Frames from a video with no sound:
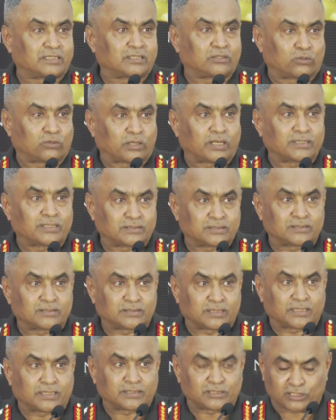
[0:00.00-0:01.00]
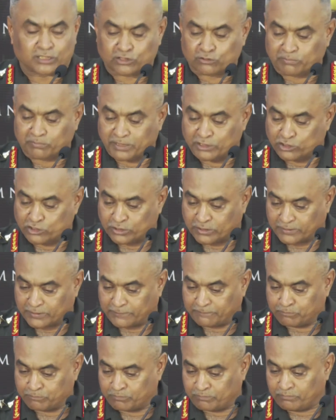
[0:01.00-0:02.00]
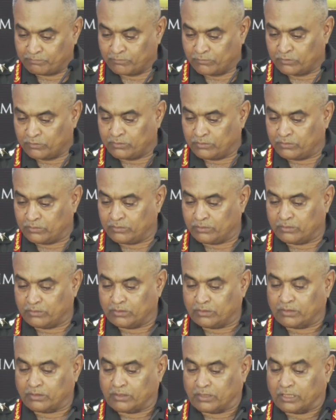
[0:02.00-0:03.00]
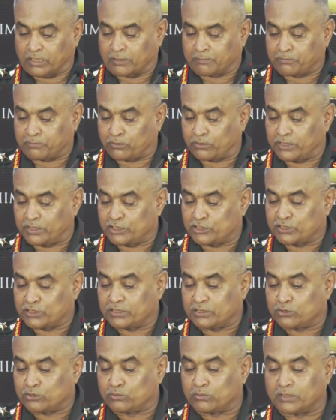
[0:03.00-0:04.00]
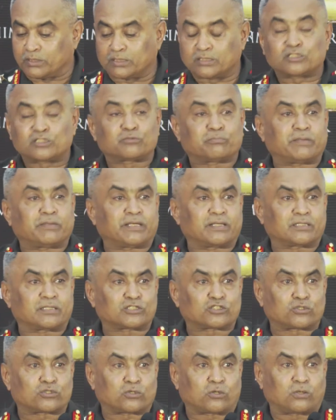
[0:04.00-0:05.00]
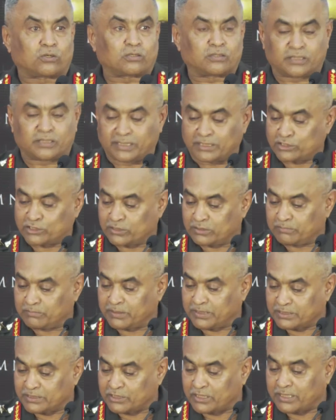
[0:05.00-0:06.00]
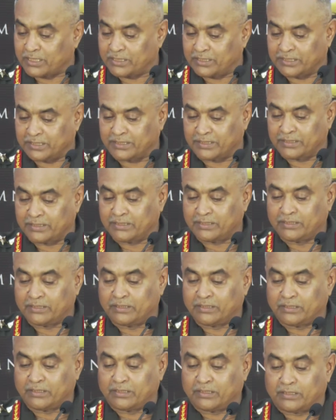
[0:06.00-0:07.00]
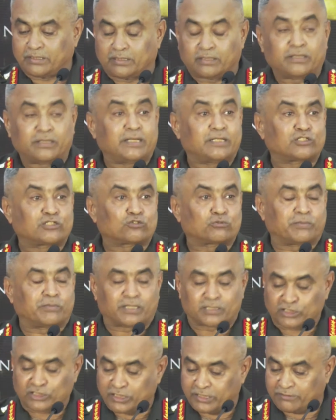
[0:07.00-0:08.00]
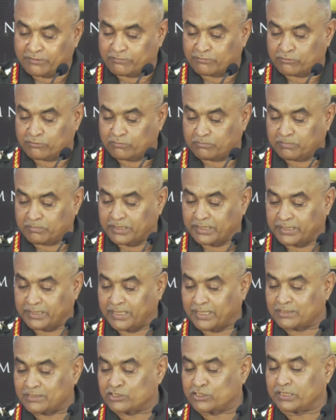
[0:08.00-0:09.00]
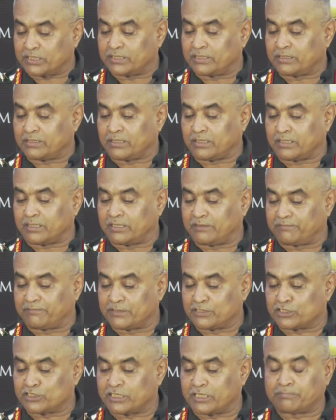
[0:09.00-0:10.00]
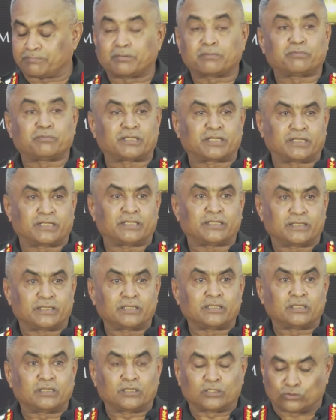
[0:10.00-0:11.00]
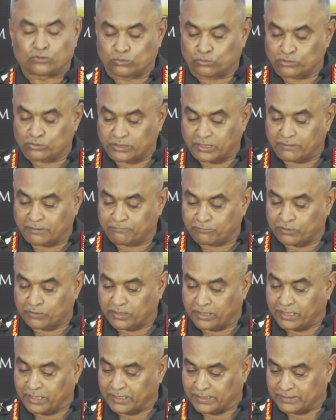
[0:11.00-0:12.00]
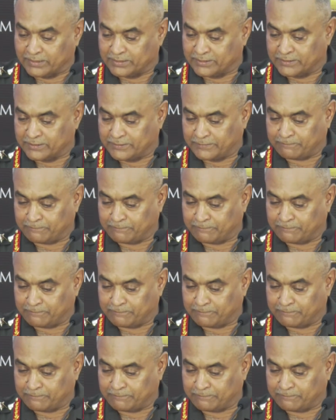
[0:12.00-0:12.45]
horizons that I just mentioned. Our progression towards being a strong nation militarily needs to be achieved by enhancing our defense capability through self-reliance.